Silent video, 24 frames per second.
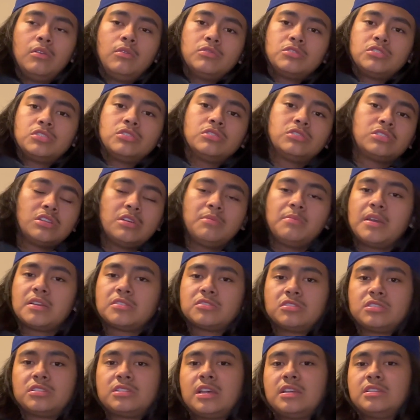some
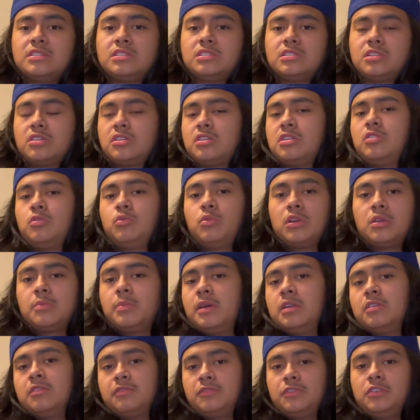exercises are gonna work
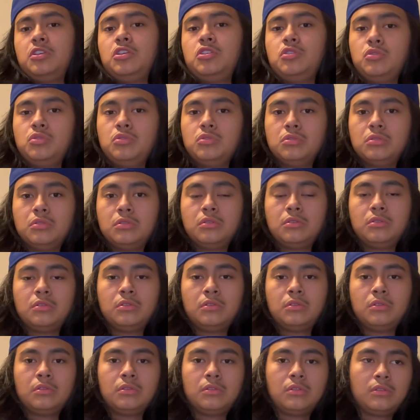better for you
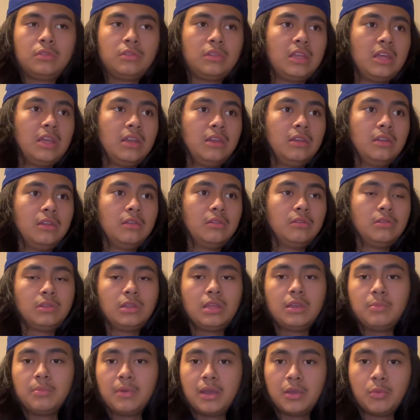than
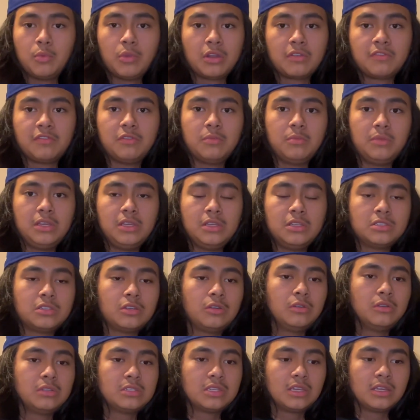they might work for me.
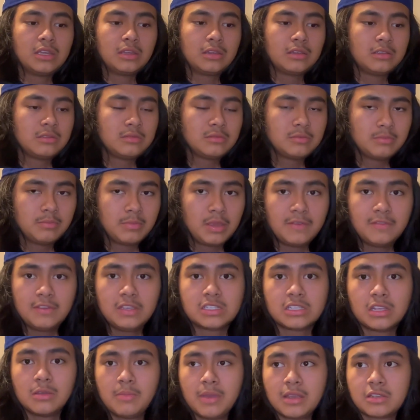So it's like maybe
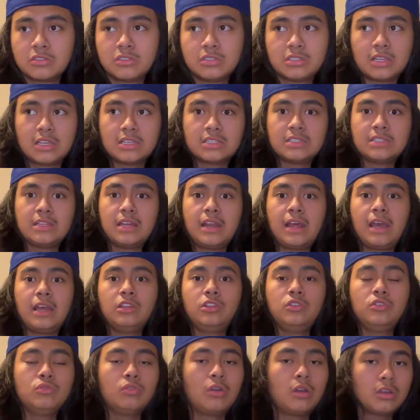some exercises that I
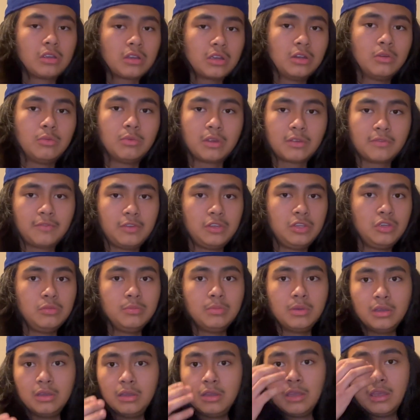do aren't gonna work for you,
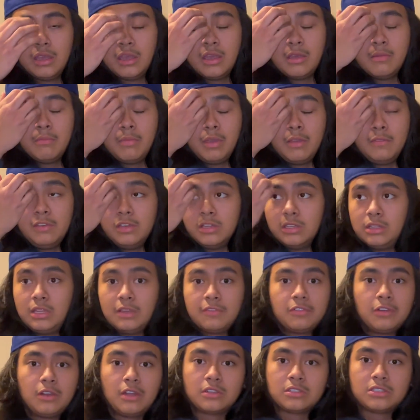but maybe a
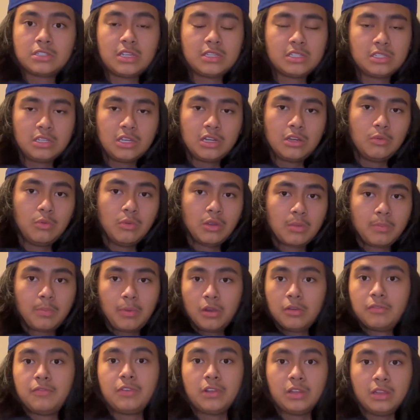different exercise is gonna work
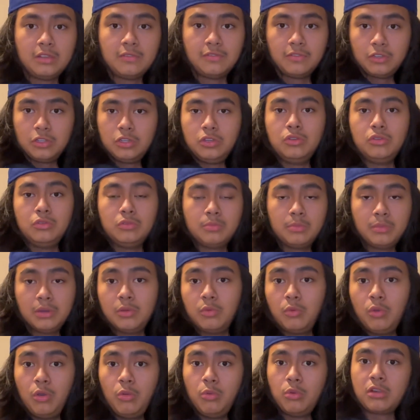perfectly for you, but
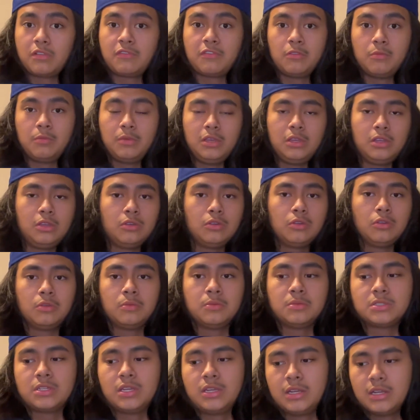won't work for me. You know what
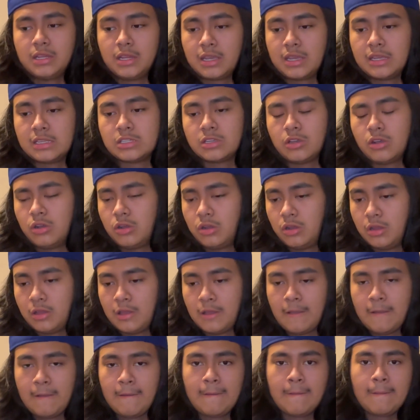I'm saying? Like it all
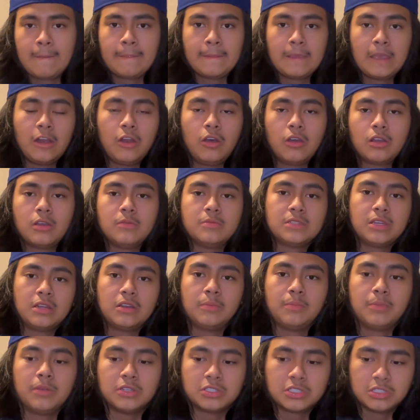comes down to
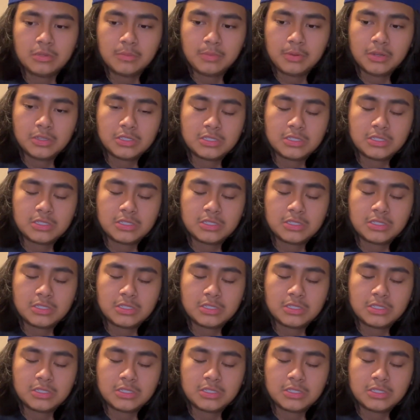person,